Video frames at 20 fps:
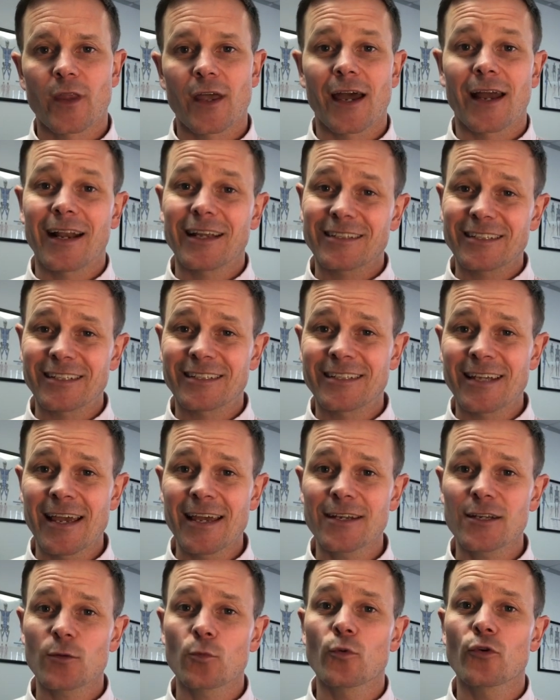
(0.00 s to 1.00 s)
And as I
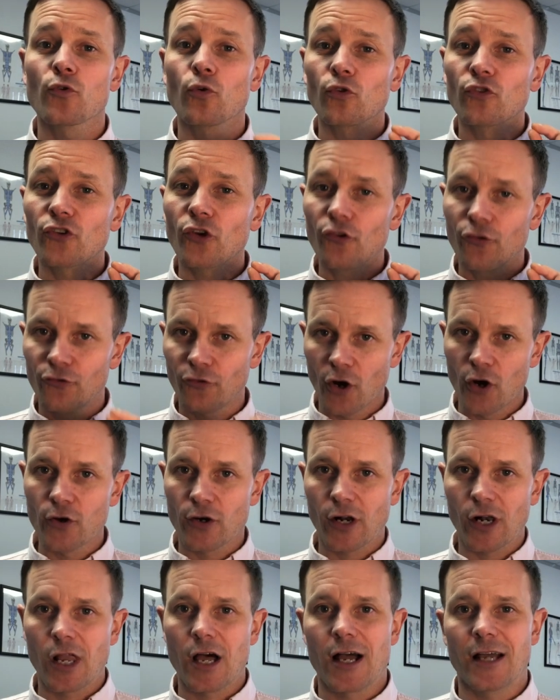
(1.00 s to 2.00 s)
said, we're also
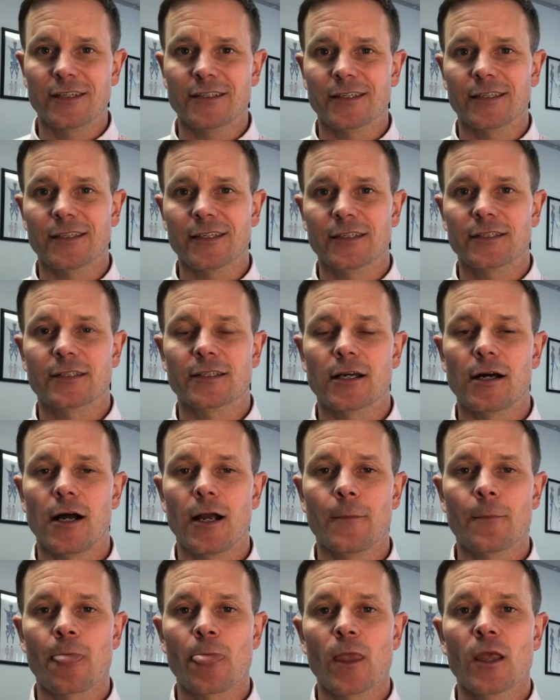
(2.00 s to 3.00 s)
vocalizing this
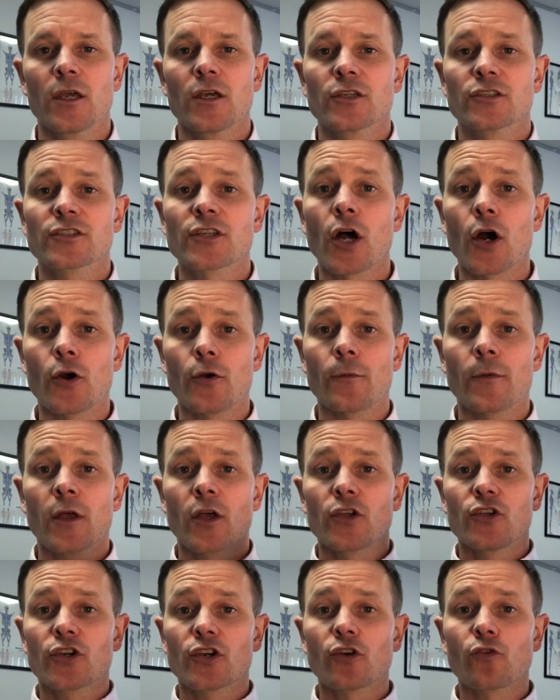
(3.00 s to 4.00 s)
time. So
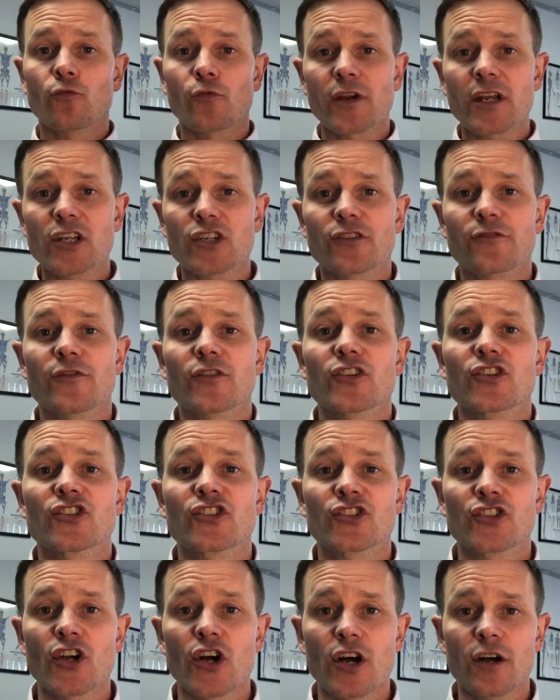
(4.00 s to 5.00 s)
you're going to reach for the
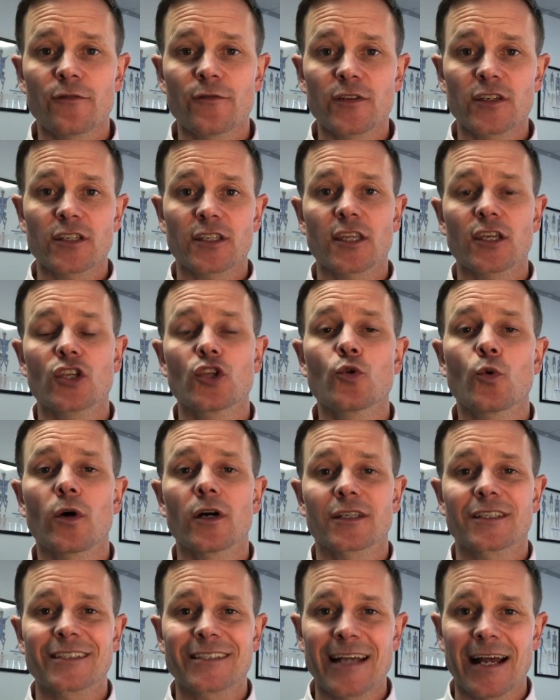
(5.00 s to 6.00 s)
surface that you are
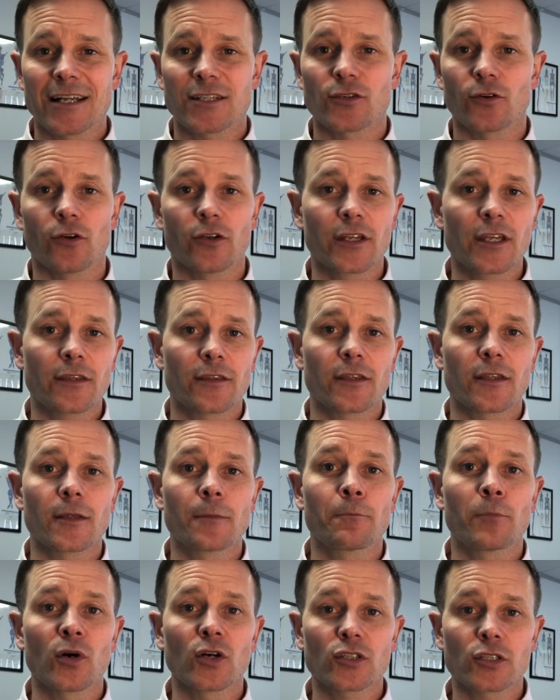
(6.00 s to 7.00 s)
sat on, either the
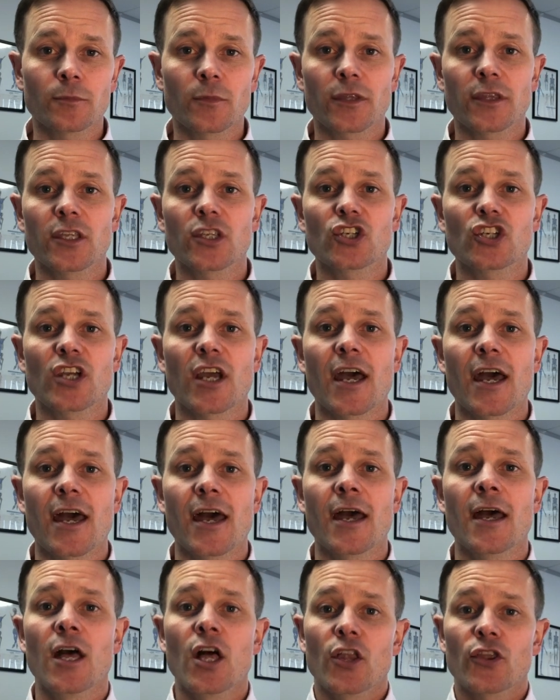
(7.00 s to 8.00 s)
bottom of the
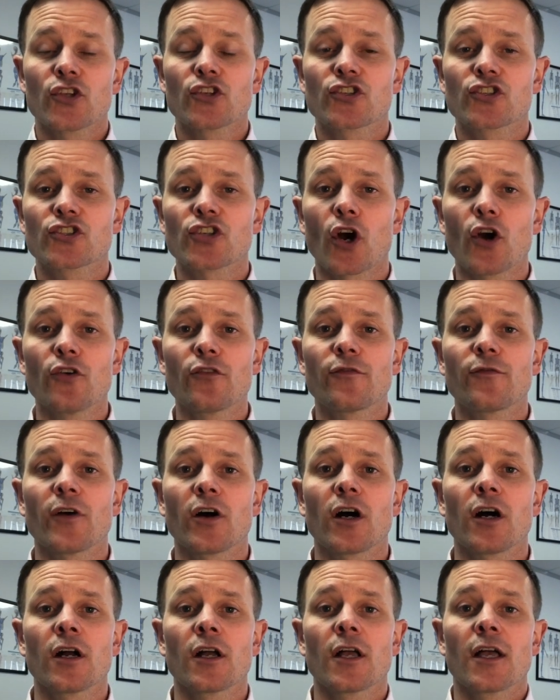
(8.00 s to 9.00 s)
chair, the
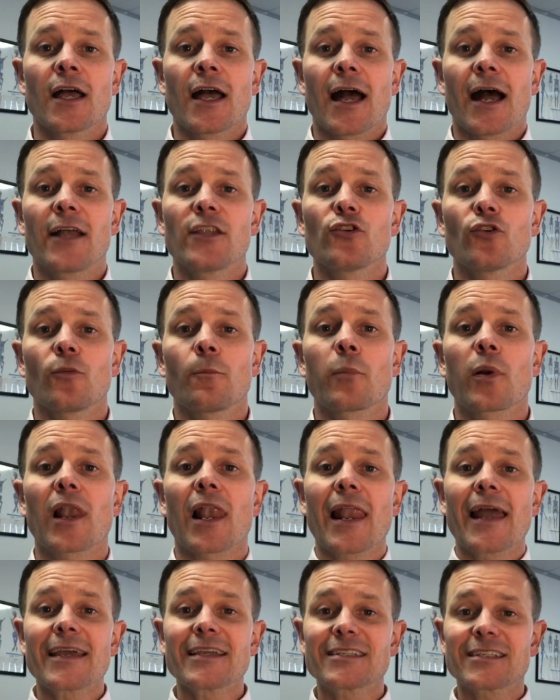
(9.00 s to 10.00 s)
sofa, and you're
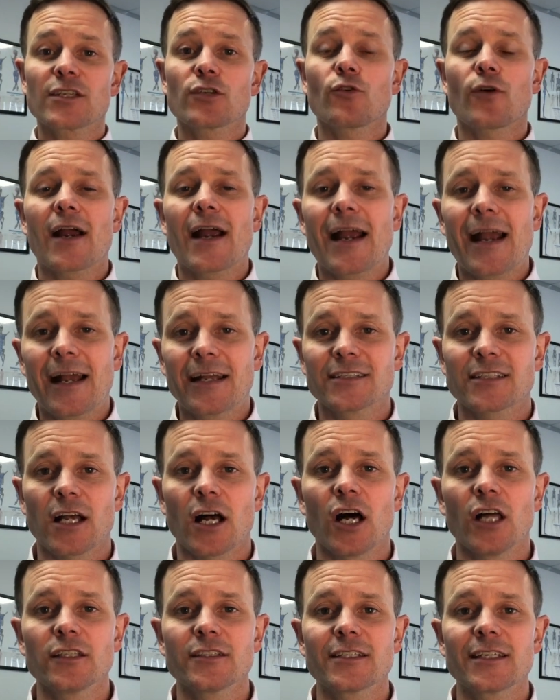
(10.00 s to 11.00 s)
placing your hands
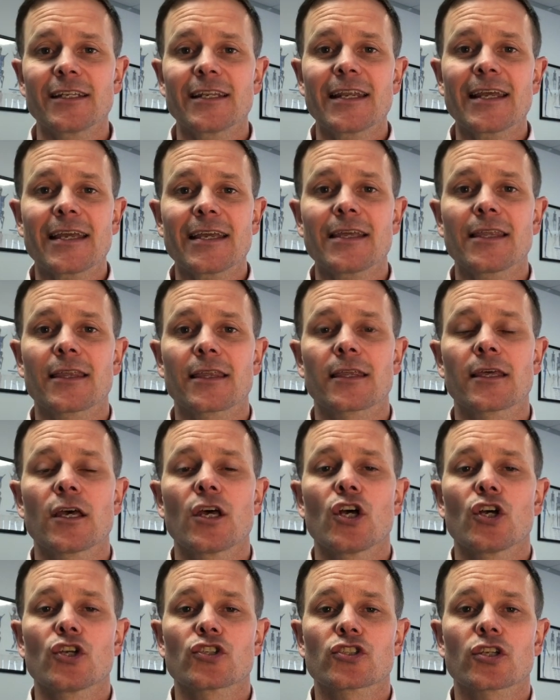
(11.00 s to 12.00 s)
underneath
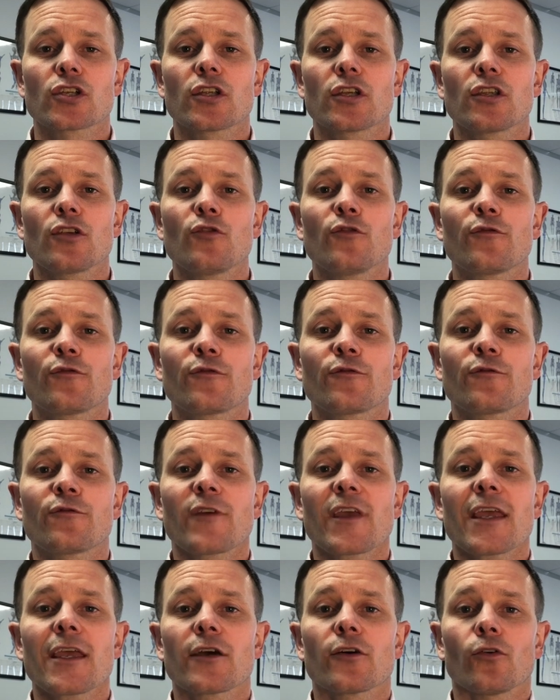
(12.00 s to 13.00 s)
so that you
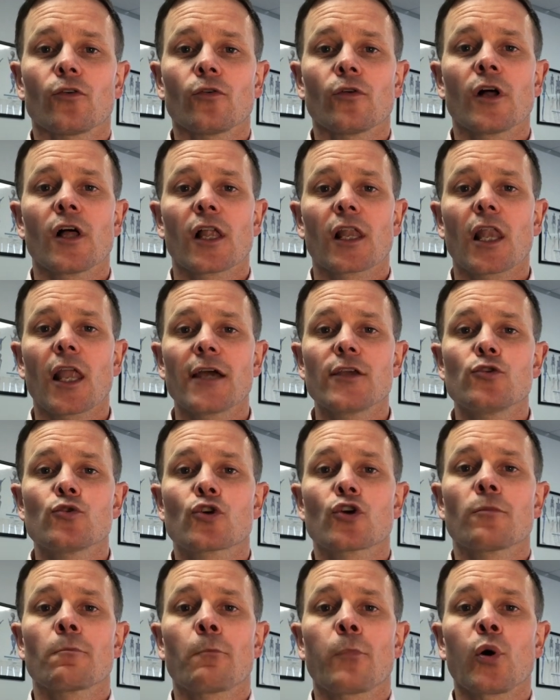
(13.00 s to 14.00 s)
feel like you
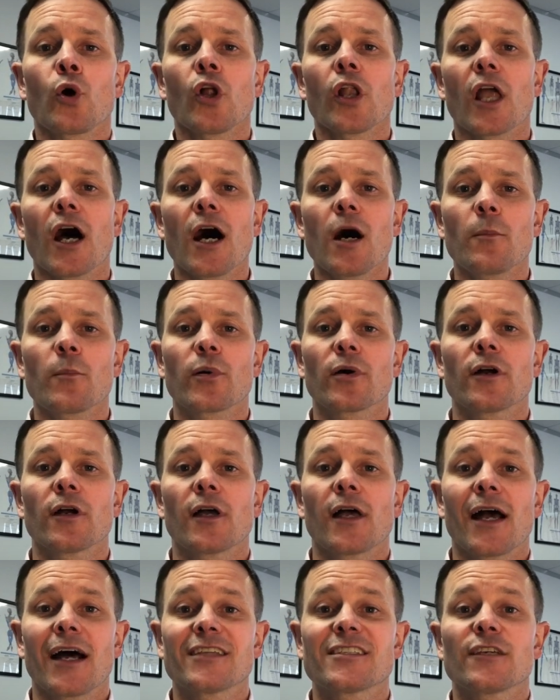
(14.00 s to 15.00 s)
can pull up
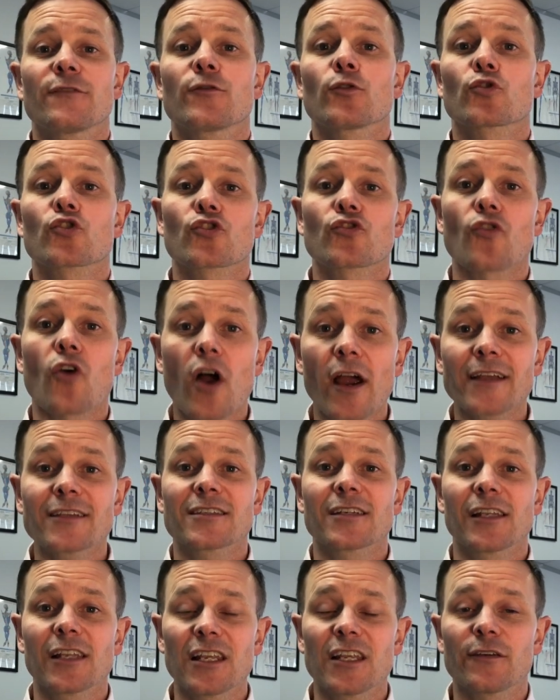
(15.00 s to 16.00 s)
as if you're trying
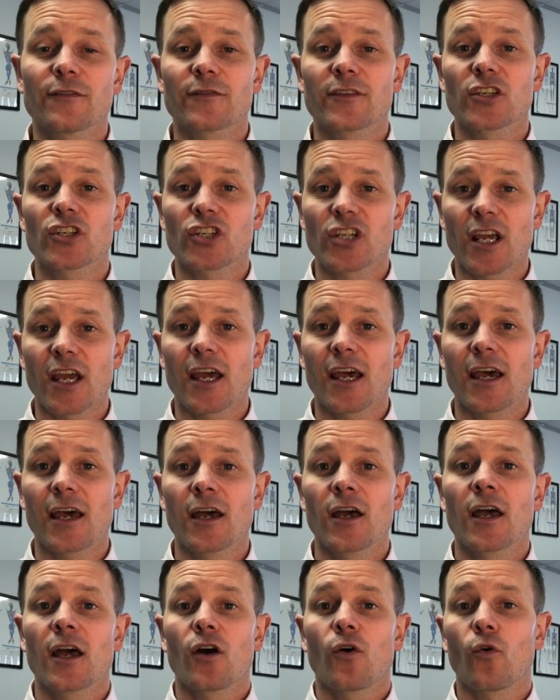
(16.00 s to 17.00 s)
to lift the chair
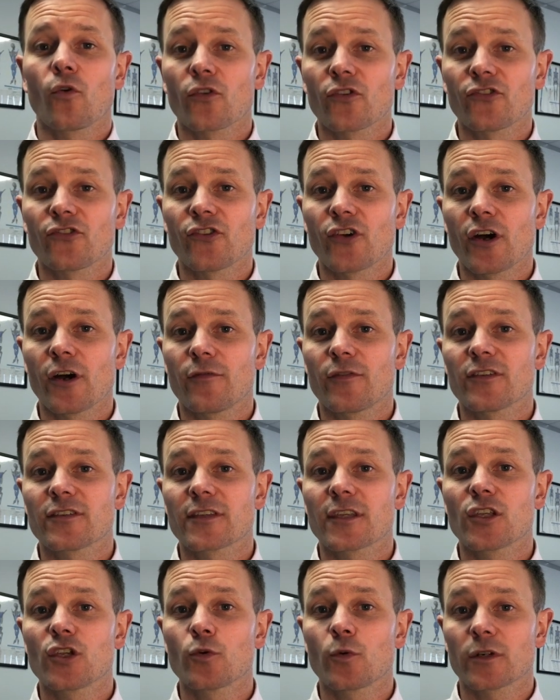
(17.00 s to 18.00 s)
or the surface
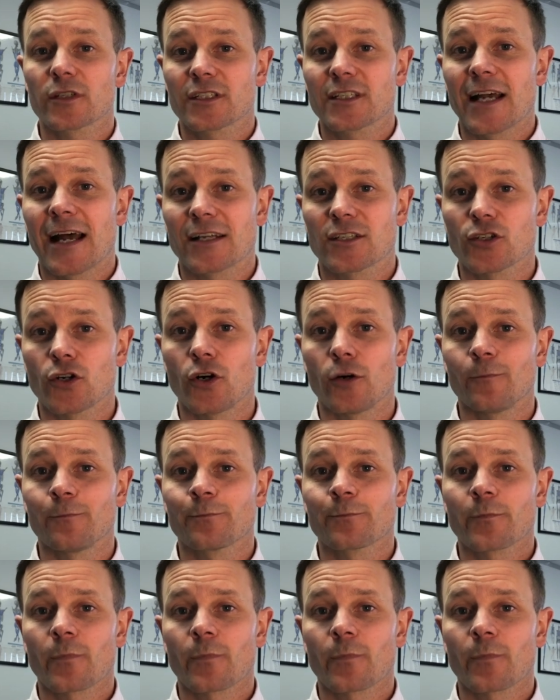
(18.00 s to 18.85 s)
that you are sat on.